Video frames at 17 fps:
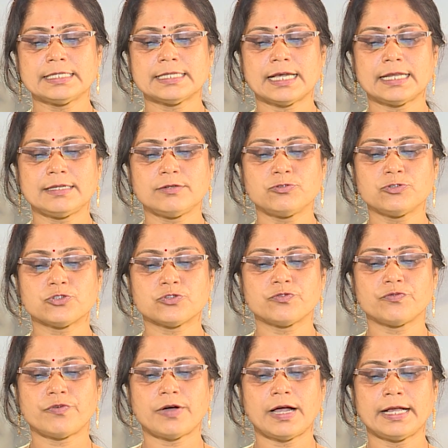are used to
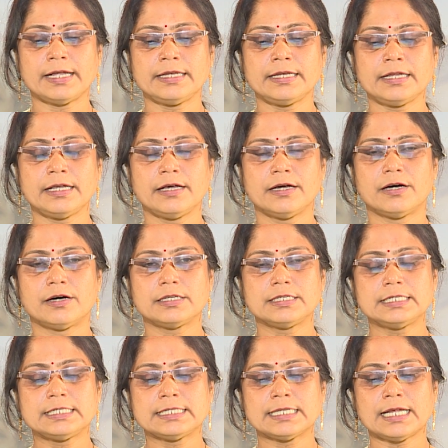find or
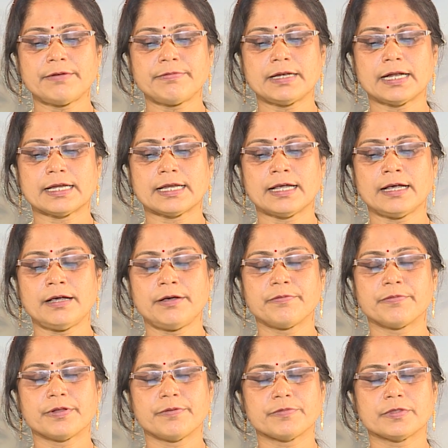retrieve data
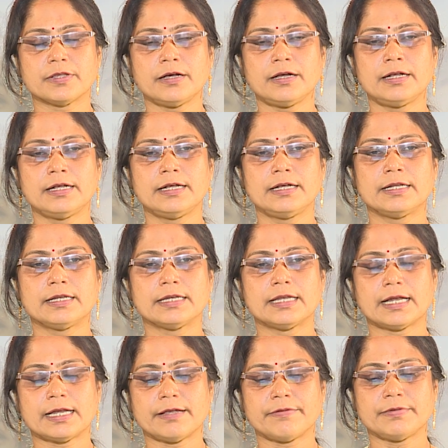from the
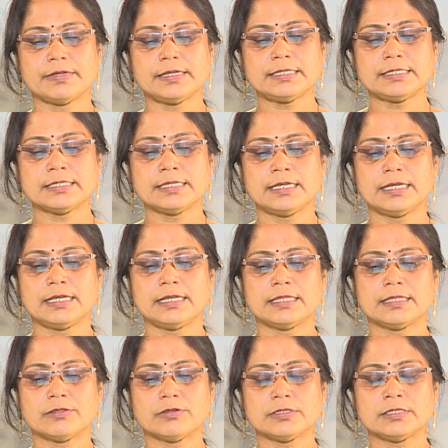database.
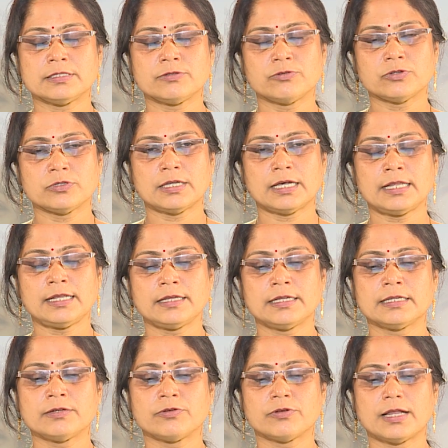Those are
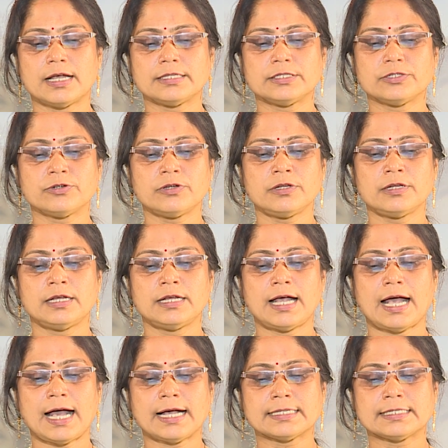known as your
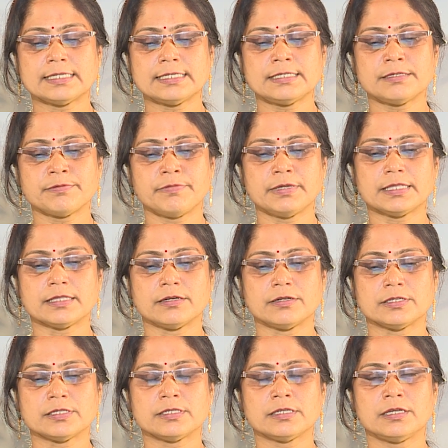access
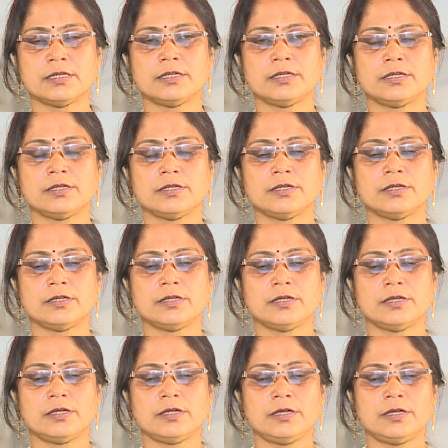methods.
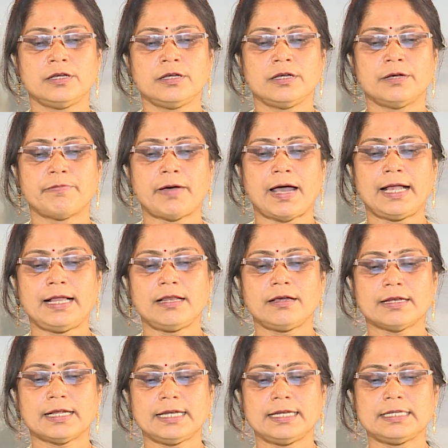File
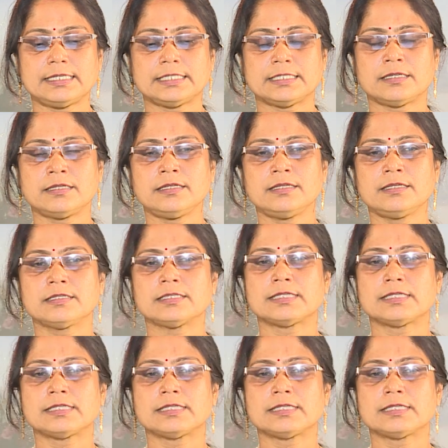organizations